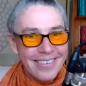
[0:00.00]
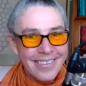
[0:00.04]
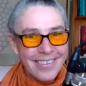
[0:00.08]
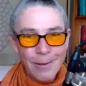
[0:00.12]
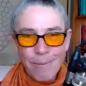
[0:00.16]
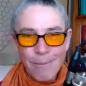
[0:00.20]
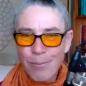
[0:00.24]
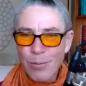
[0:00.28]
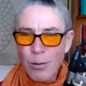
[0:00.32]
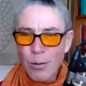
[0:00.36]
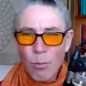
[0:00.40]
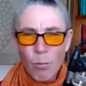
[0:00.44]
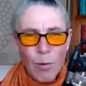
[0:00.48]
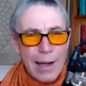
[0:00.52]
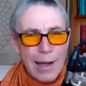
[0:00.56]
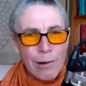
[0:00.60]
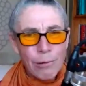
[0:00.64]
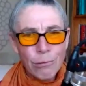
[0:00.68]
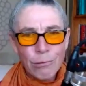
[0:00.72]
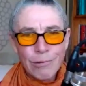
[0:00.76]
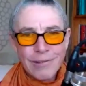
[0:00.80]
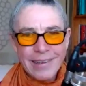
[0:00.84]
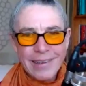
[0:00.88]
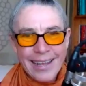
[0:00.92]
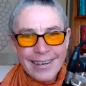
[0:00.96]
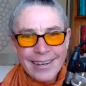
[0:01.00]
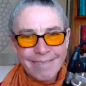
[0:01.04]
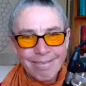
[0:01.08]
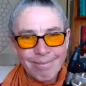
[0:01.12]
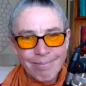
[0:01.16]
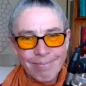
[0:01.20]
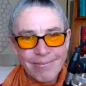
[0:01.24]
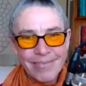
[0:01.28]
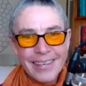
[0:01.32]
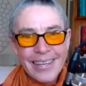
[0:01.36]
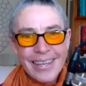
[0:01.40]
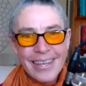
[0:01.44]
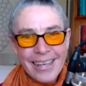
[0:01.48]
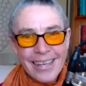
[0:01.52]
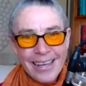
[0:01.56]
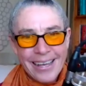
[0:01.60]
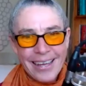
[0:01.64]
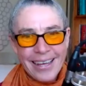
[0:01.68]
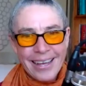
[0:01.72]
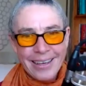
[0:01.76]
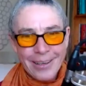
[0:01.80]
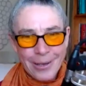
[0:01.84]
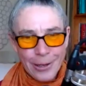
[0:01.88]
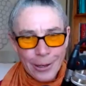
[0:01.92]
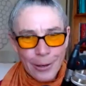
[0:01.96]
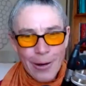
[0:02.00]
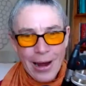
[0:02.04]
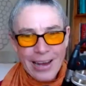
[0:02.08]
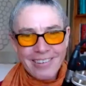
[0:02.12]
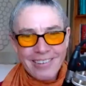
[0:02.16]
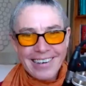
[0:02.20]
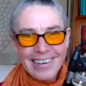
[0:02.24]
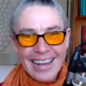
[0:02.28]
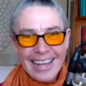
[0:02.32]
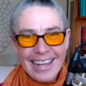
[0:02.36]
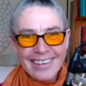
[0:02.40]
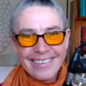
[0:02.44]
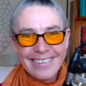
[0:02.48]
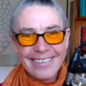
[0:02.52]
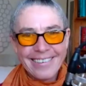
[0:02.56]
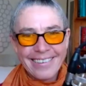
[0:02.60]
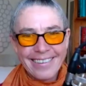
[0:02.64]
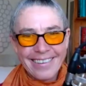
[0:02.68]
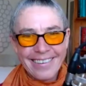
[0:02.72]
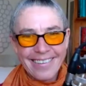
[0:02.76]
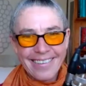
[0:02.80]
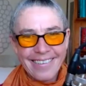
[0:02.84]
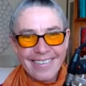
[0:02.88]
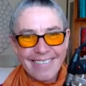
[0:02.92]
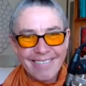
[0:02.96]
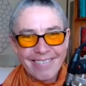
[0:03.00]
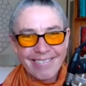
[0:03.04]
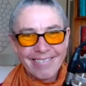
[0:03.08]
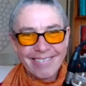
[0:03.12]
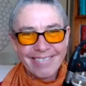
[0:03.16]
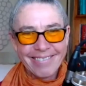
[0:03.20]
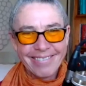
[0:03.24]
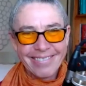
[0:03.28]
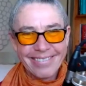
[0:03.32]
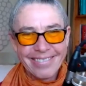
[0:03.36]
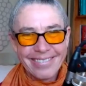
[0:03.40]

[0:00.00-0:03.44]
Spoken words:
So, well done. Congratulations.